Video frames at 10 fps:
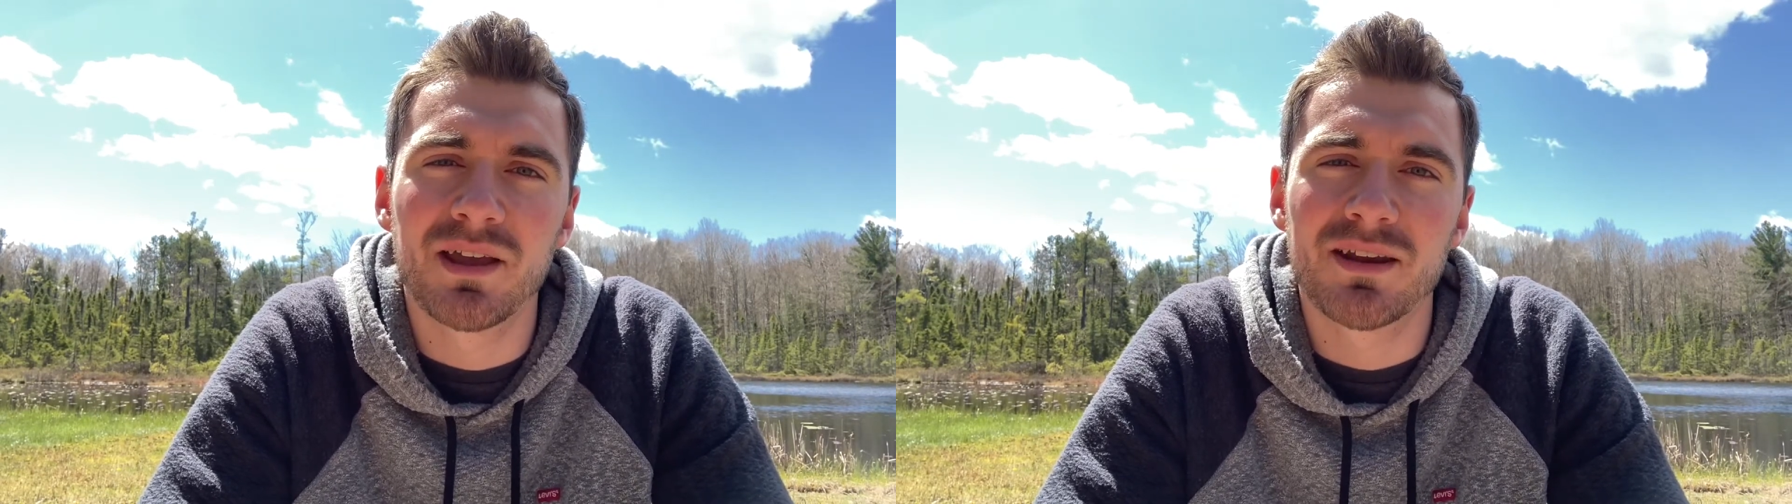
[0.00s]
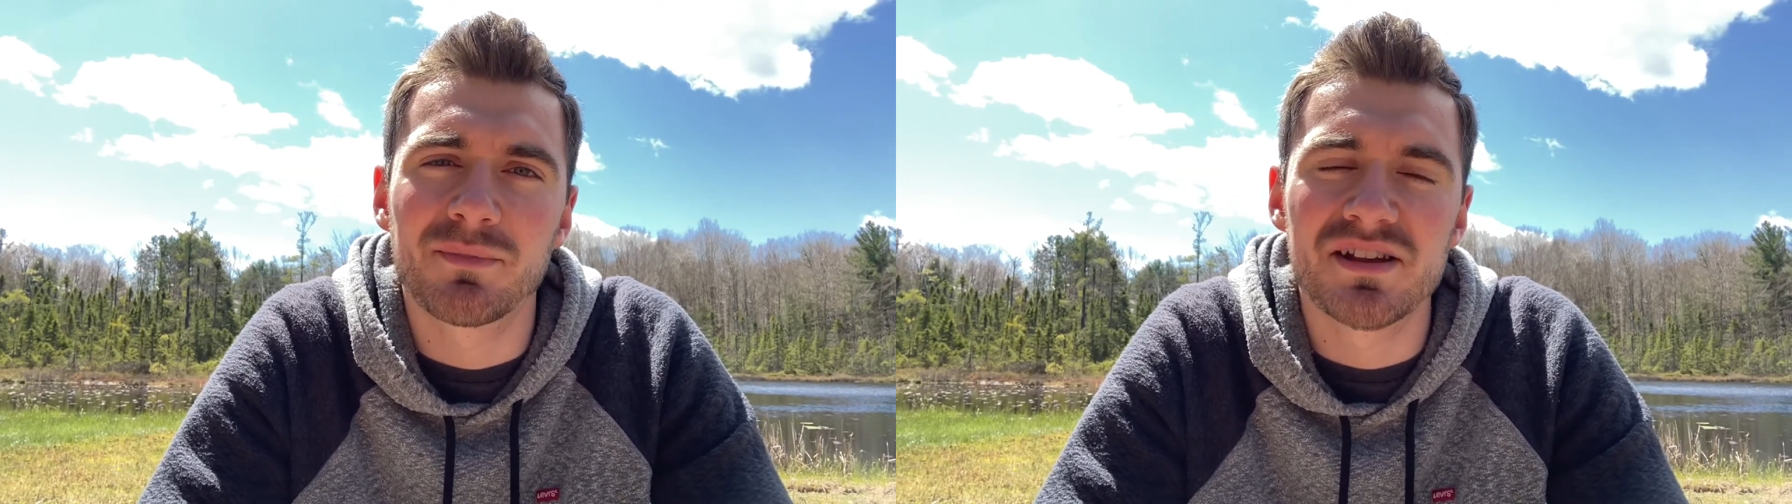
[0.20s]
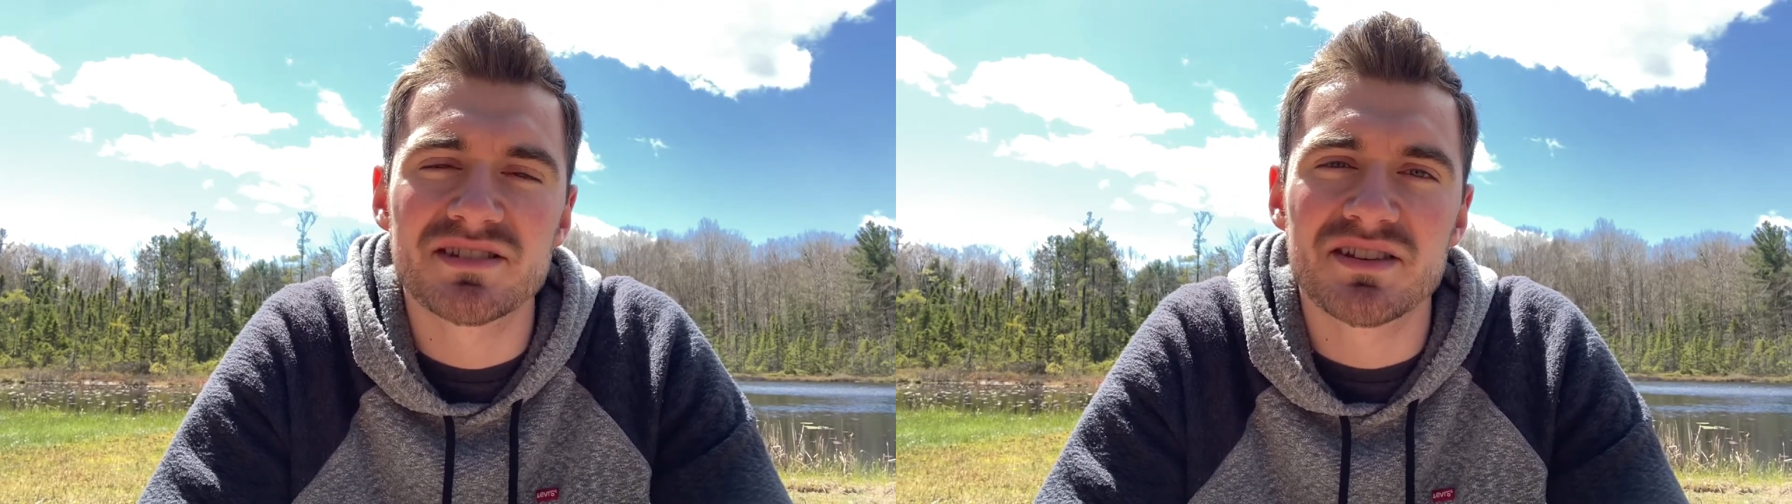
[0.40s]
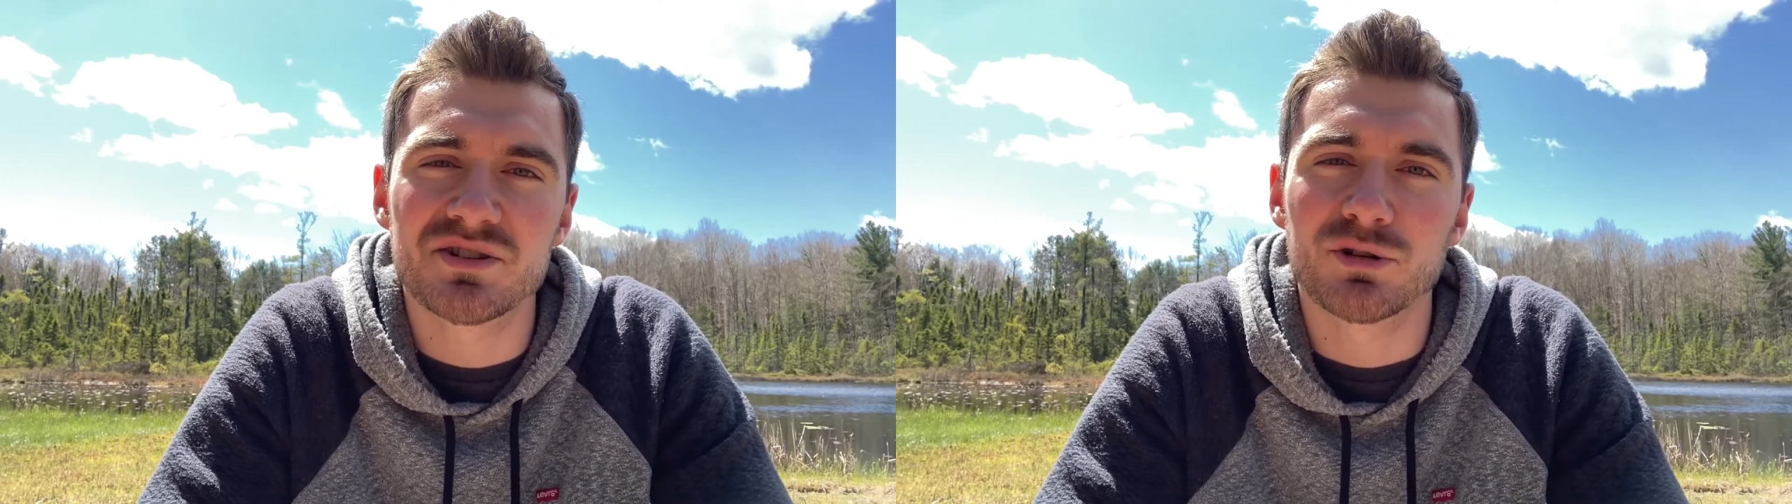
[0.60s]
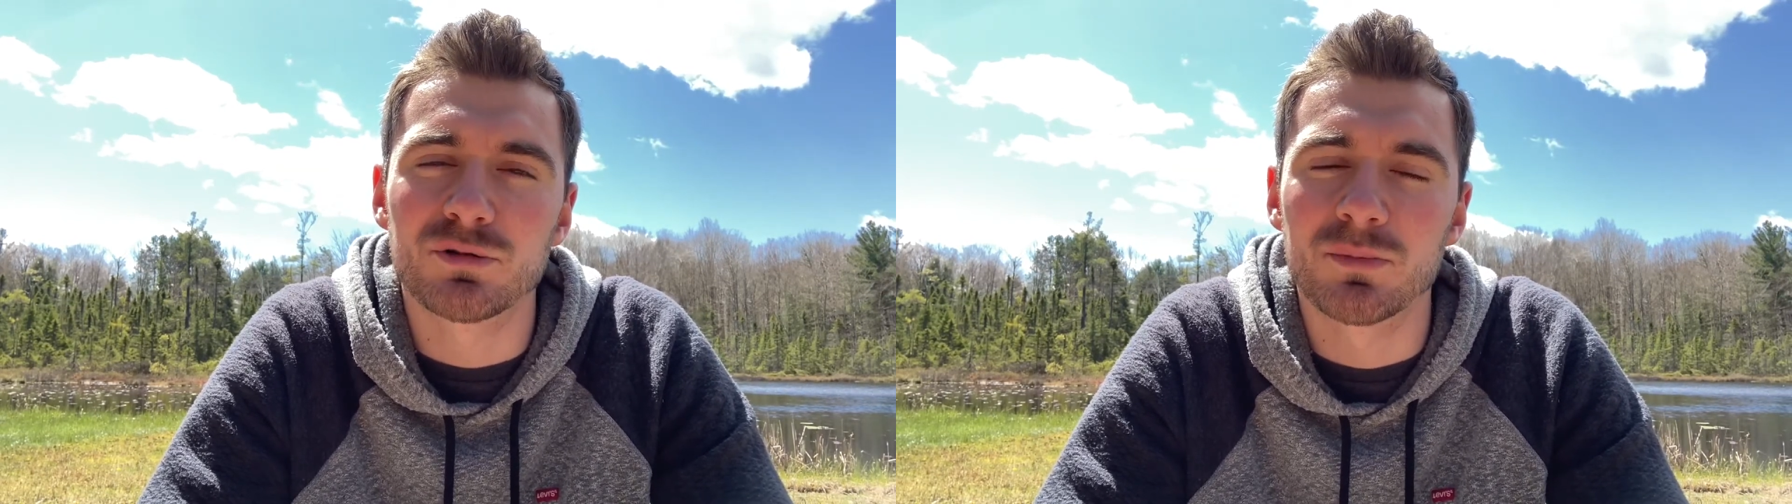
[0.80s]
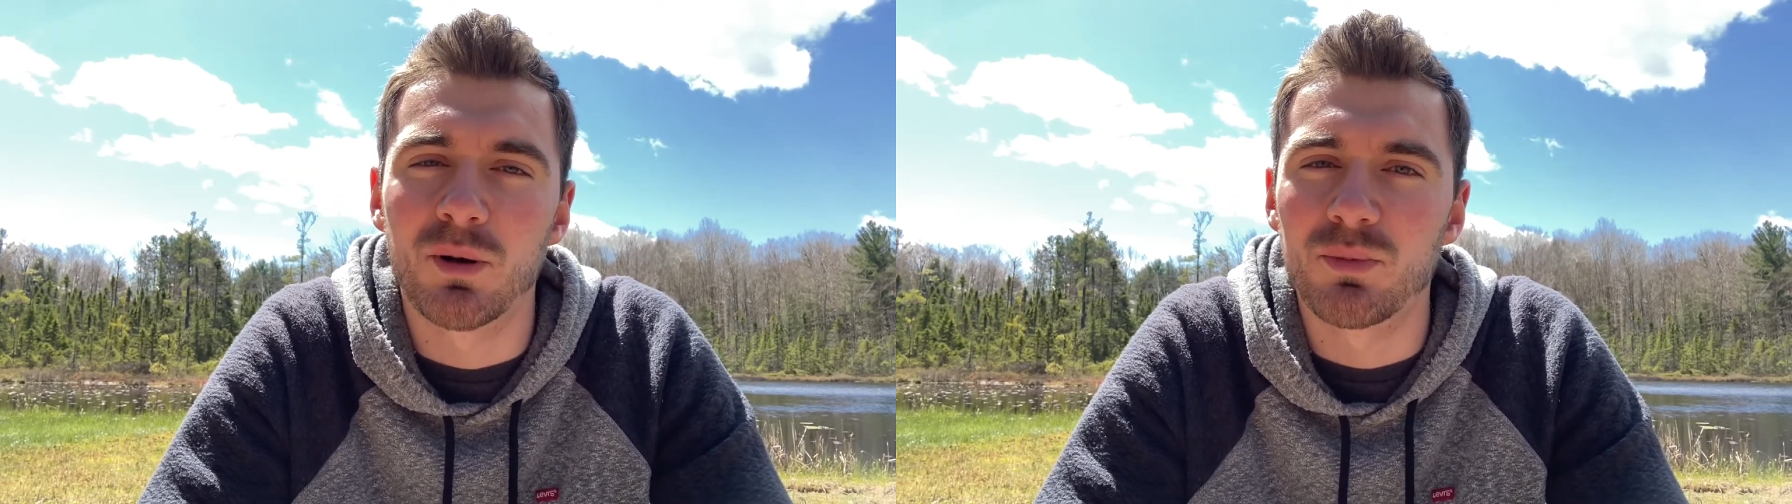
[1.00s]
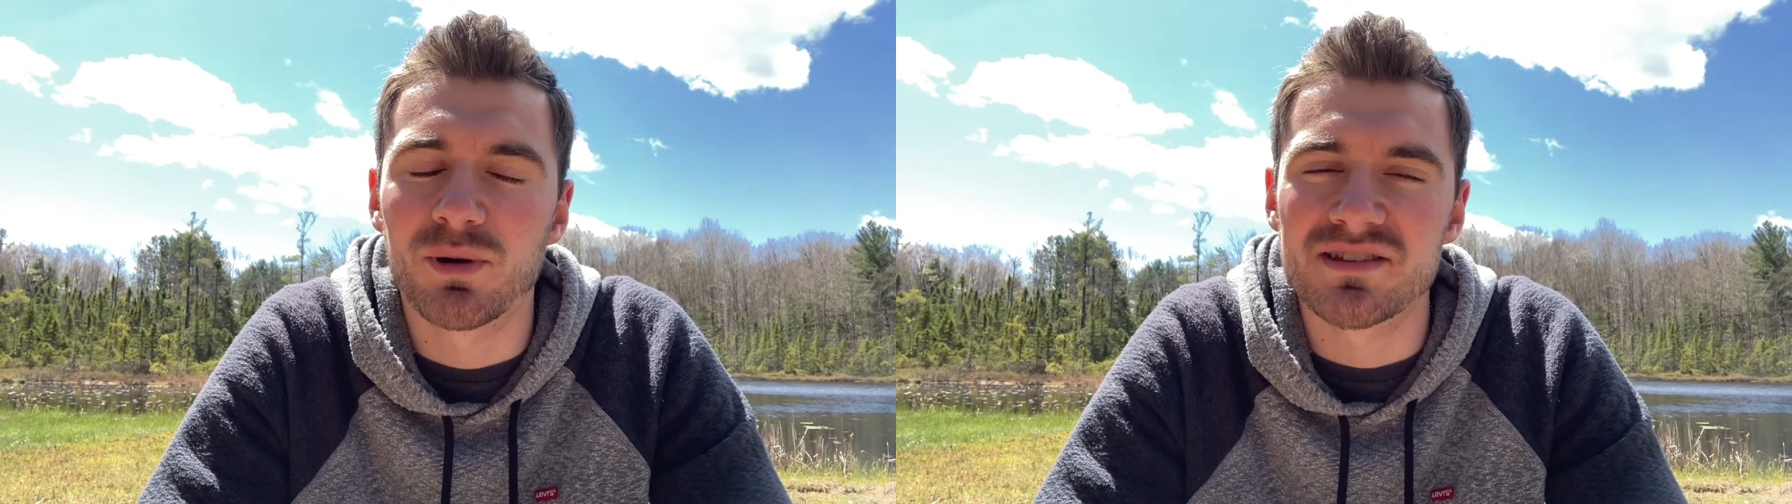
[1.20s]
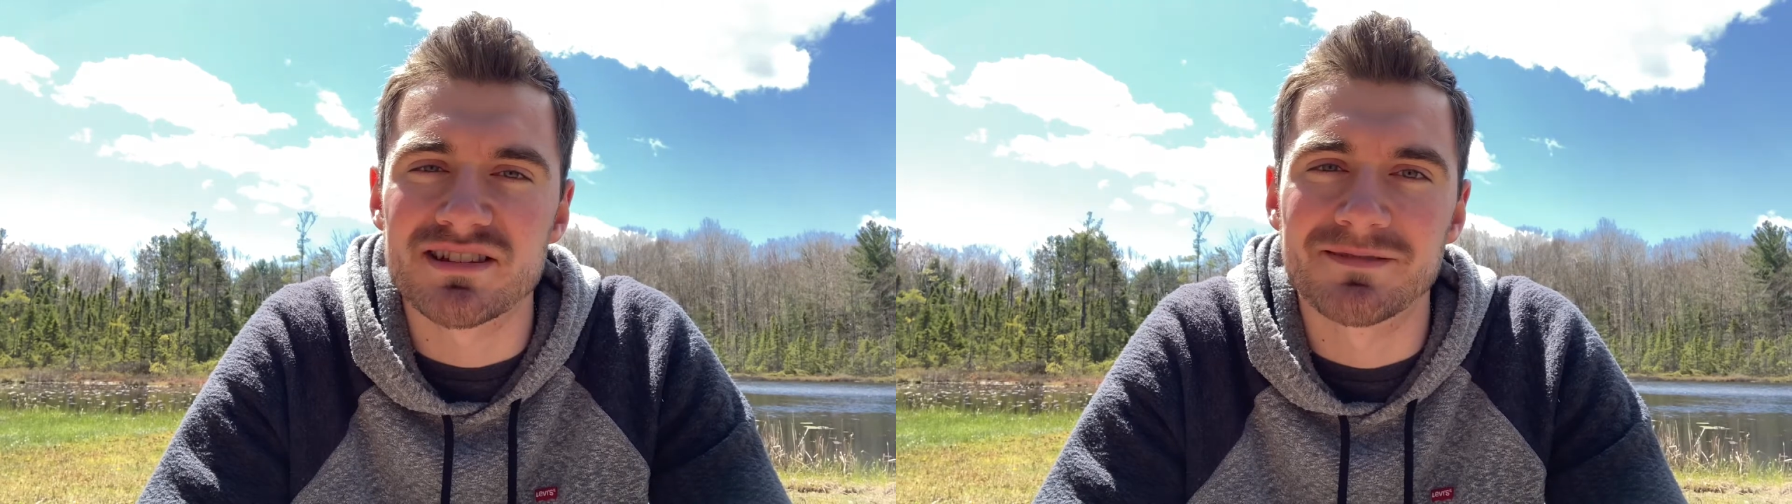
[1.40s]
and my sister were both
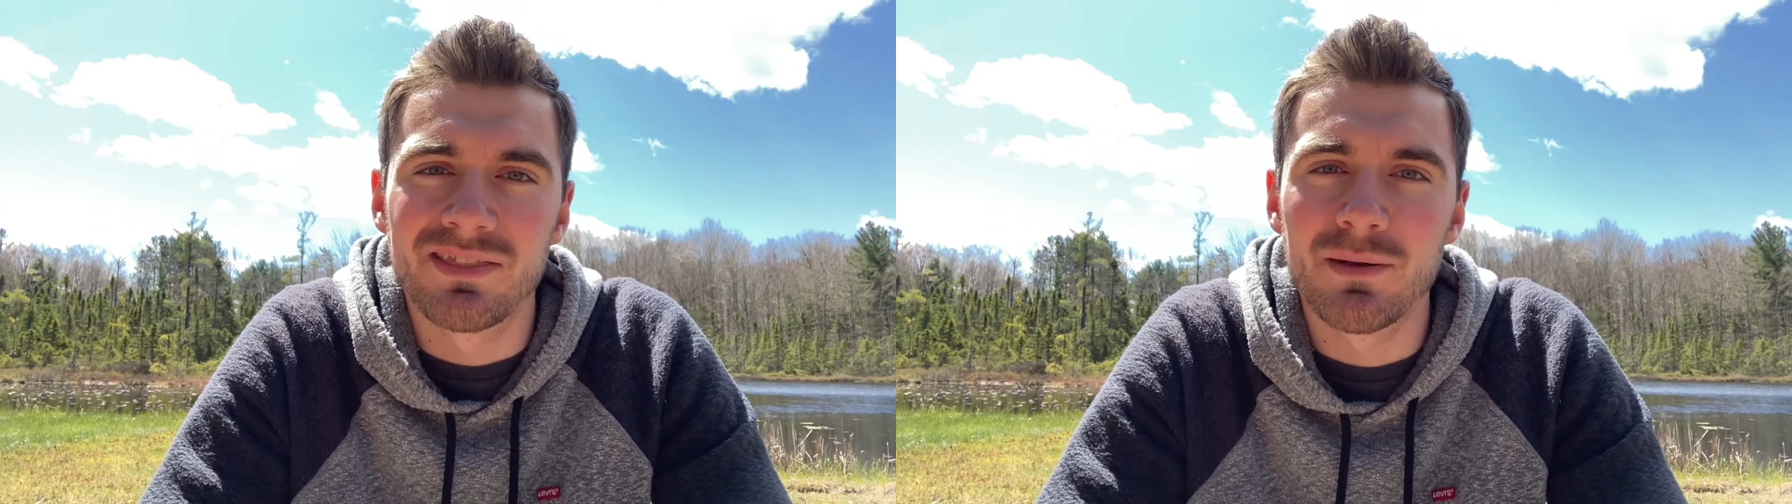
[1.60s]
present.